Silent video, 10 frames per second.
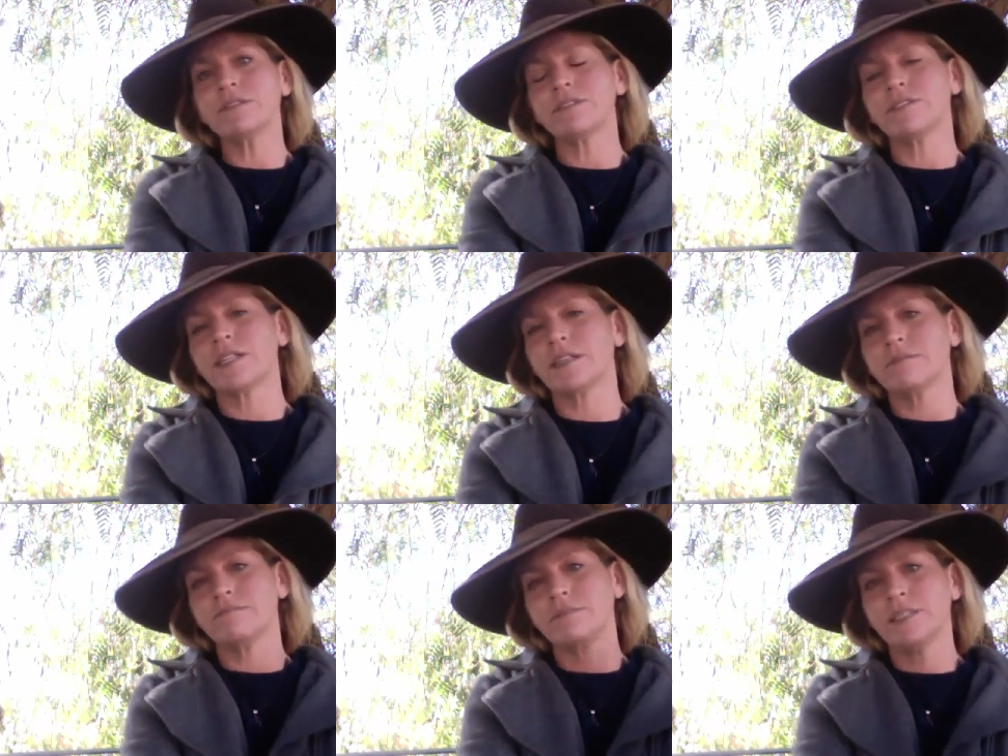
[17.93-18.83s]
There's a
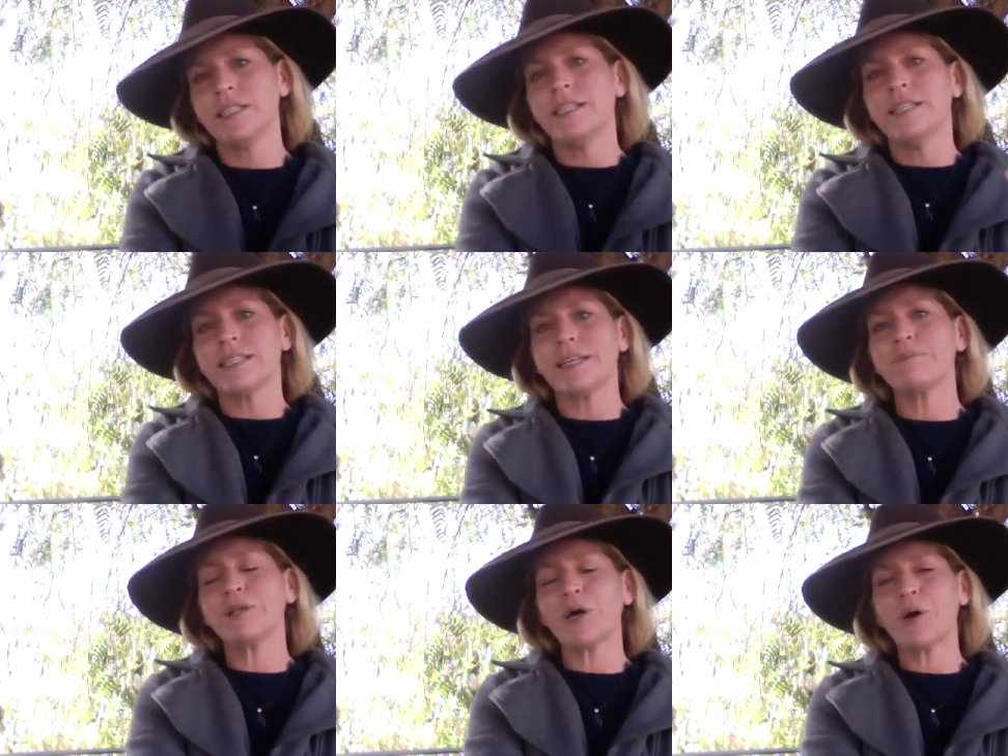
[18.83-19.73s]

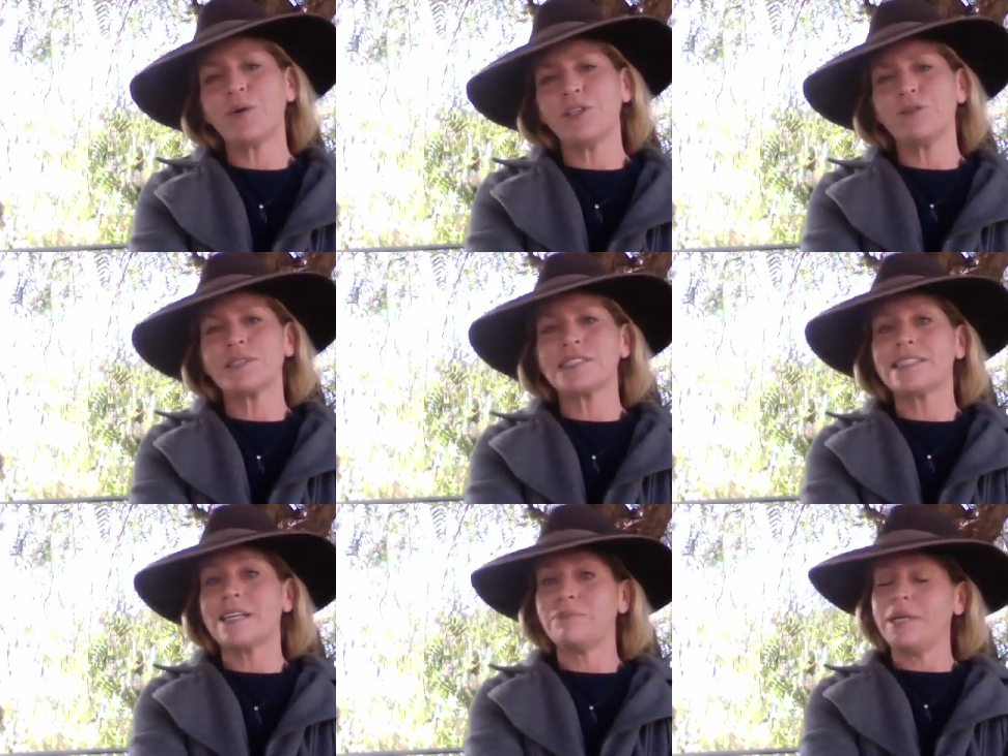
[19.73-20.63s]
link below, and you can
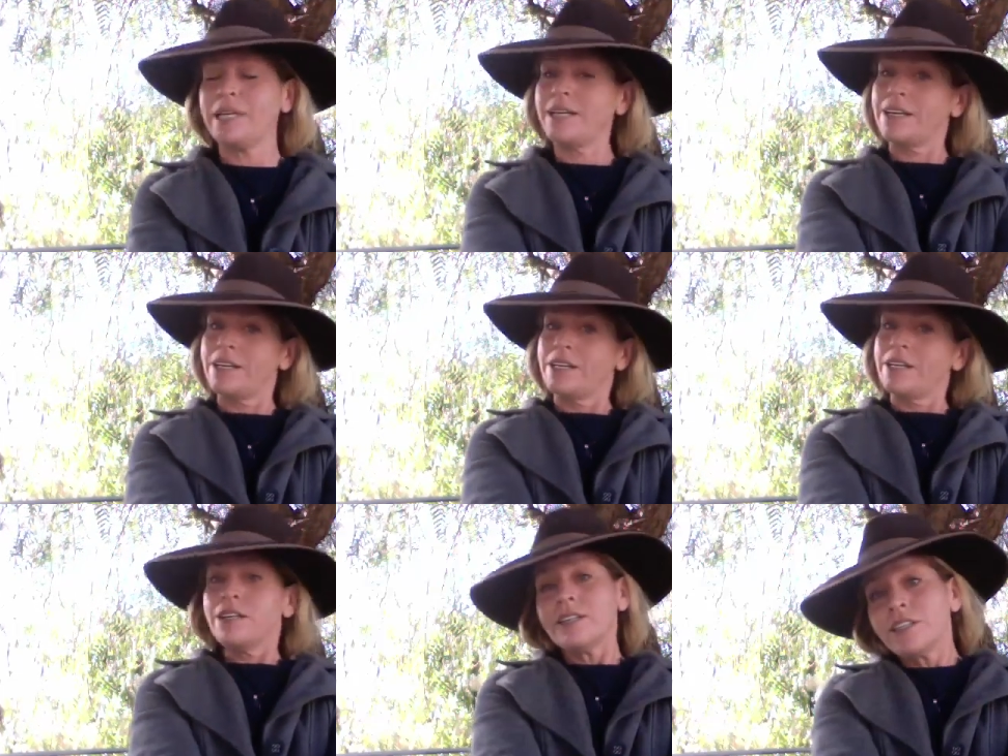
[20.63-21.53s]
send me
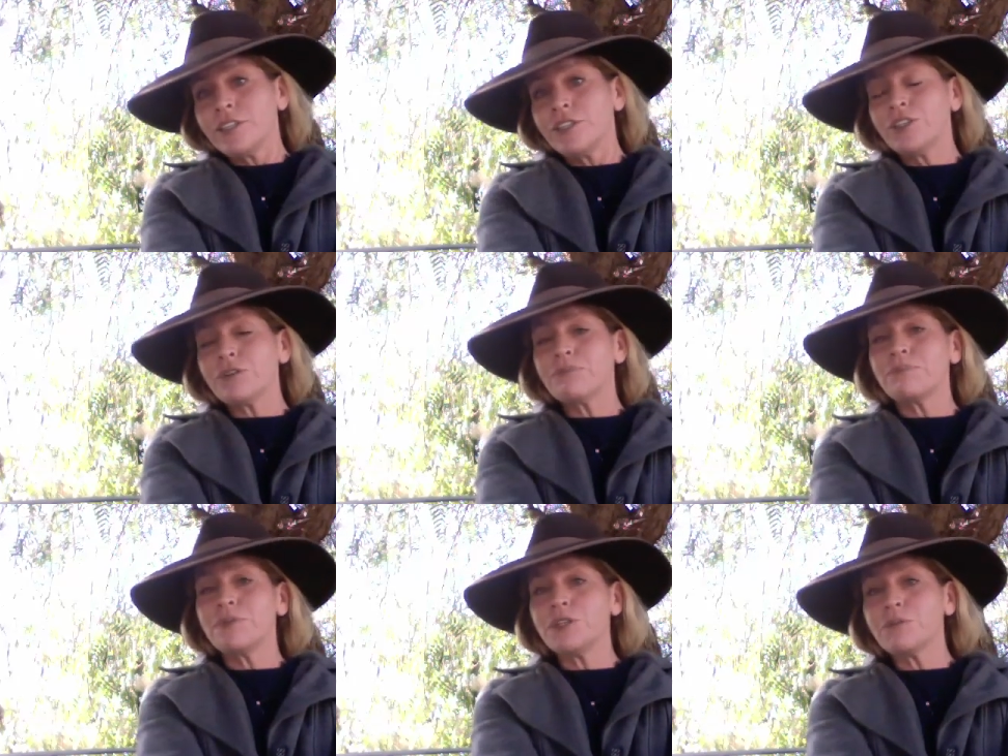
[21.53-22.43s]
your,
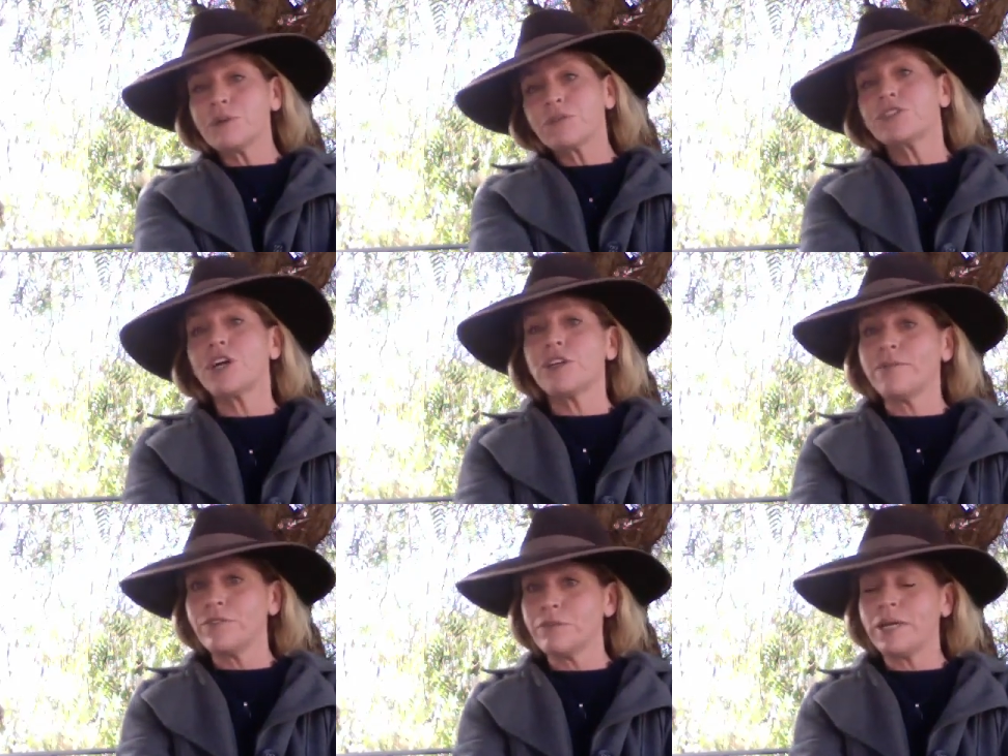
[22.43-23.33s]
your birth chart
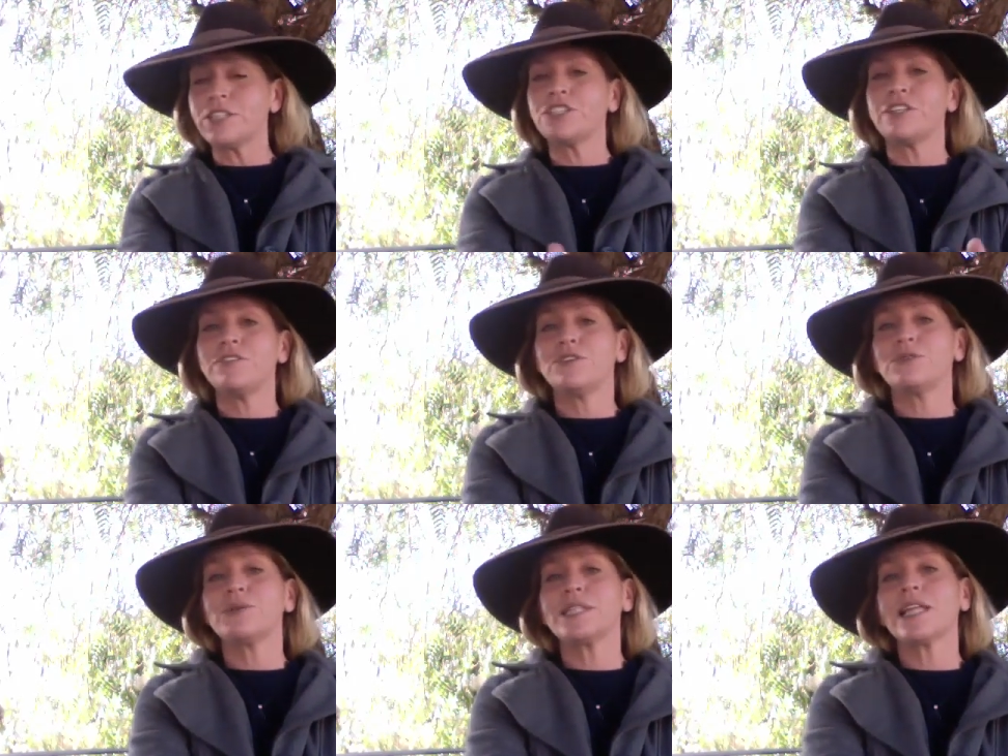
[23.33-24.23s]
information if
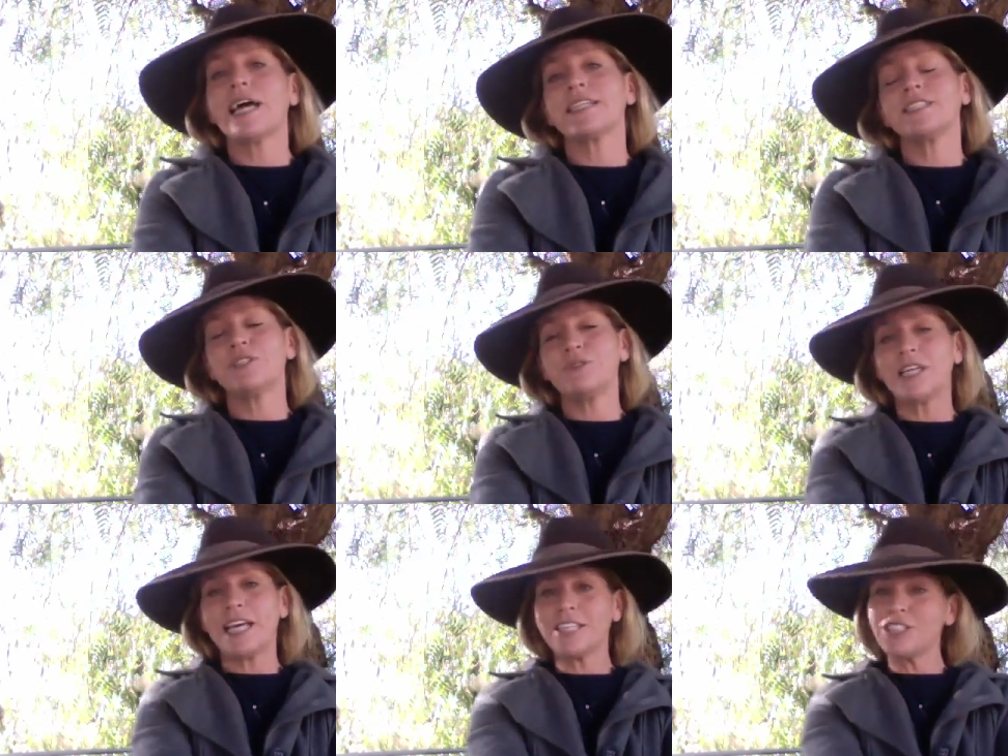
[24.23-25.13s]
you would like to
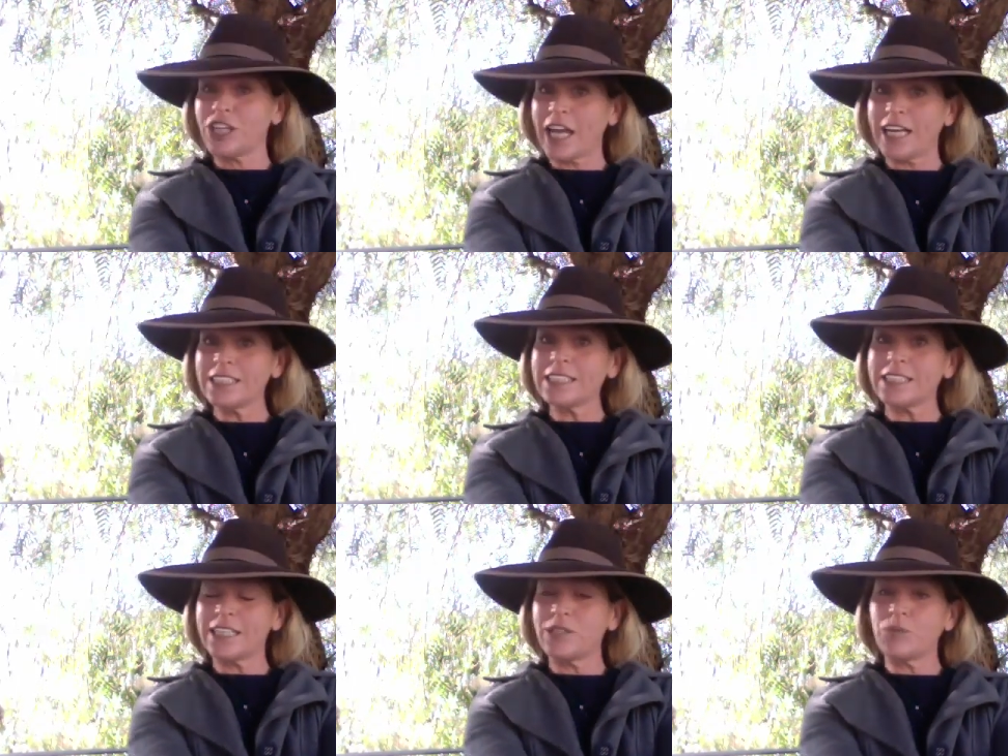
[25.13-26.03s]
take a
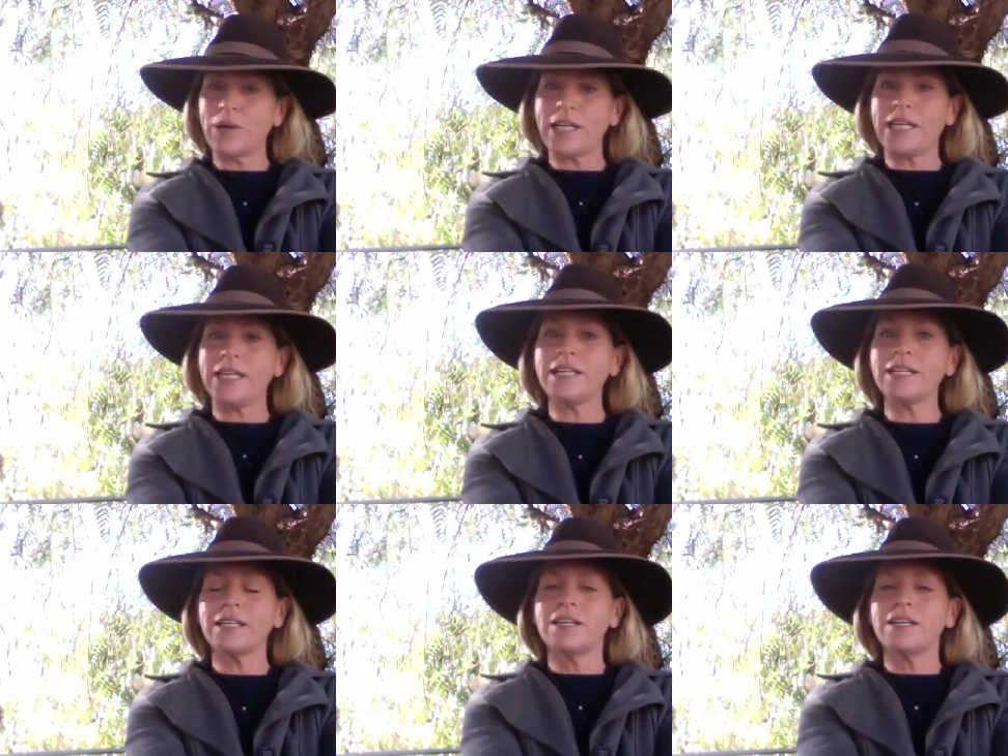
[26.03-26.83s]
chance in winning